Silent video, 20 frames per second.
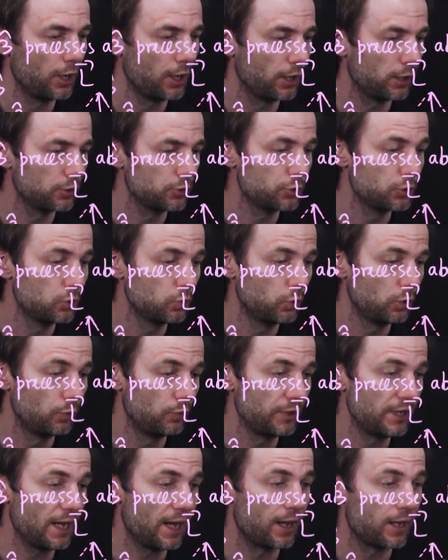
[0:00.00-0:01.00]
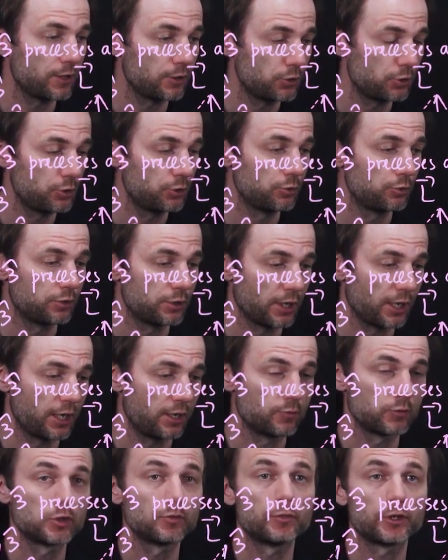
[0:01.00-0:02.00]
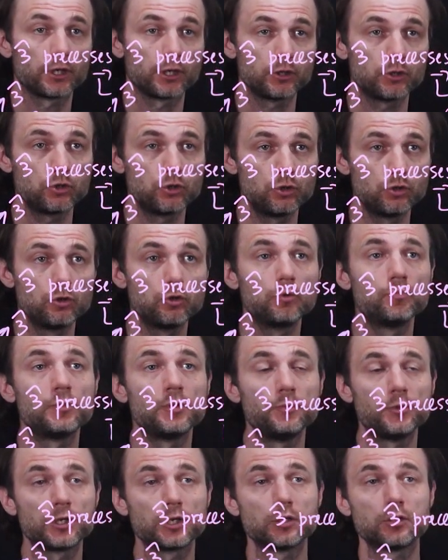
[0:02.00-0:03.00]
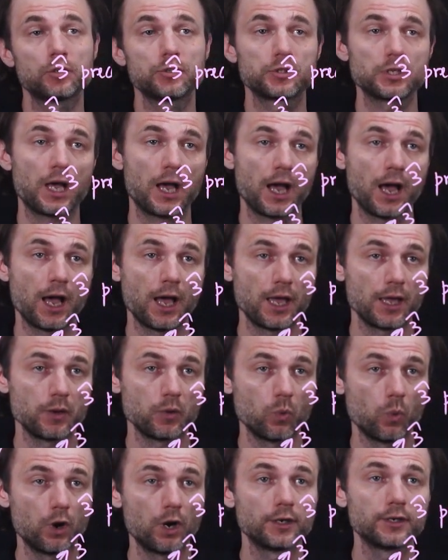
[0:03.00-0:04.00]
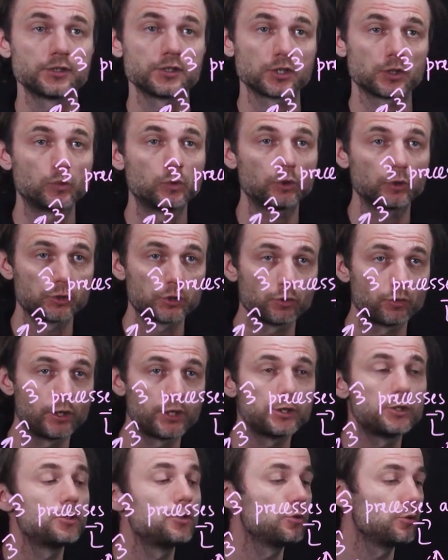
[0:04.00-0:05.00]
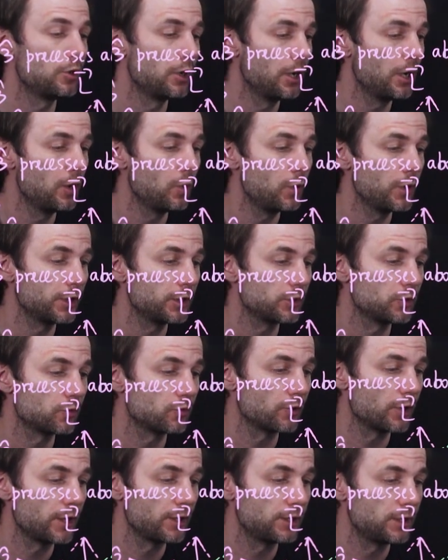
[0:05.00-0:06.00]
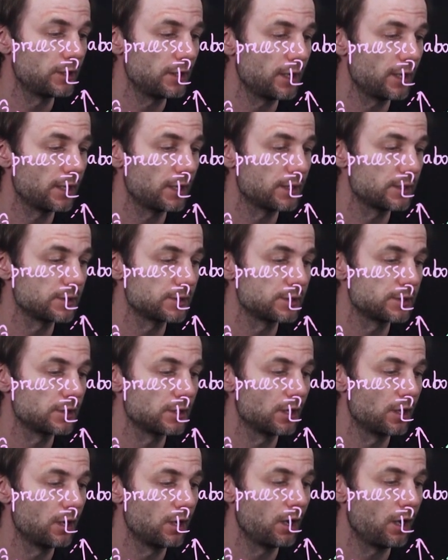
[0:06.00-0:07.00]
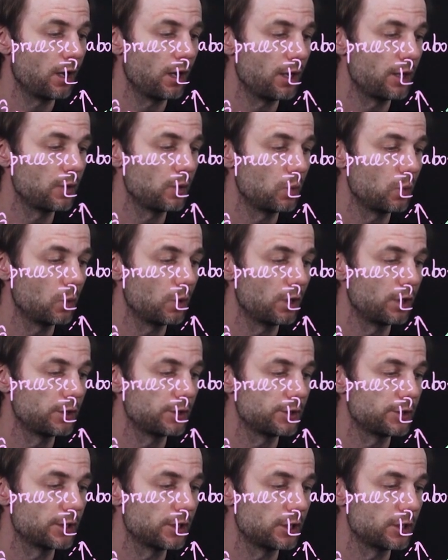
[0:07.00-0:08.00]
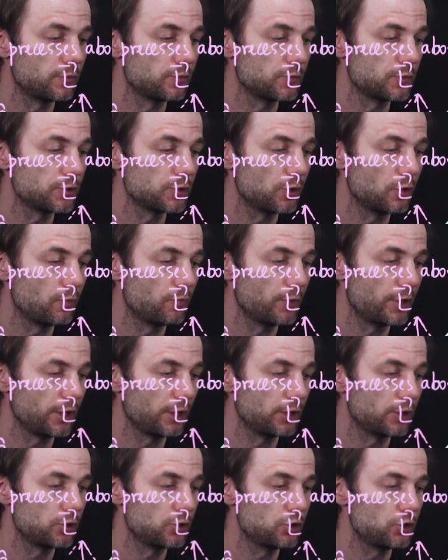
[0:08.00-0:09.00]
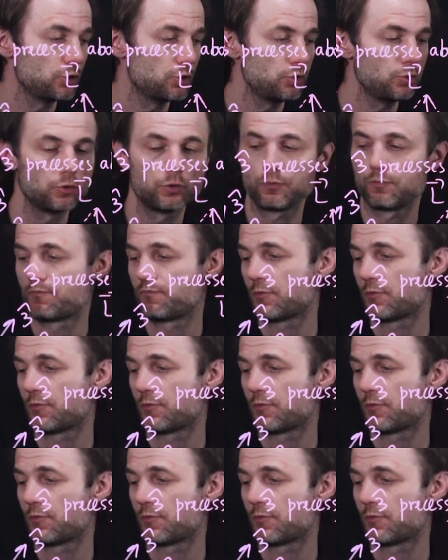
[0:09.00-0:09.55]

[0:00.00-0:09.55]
L2 will be I2 times omega 2, but because I1 is equal to I2, we can write it as I1 times omega 2.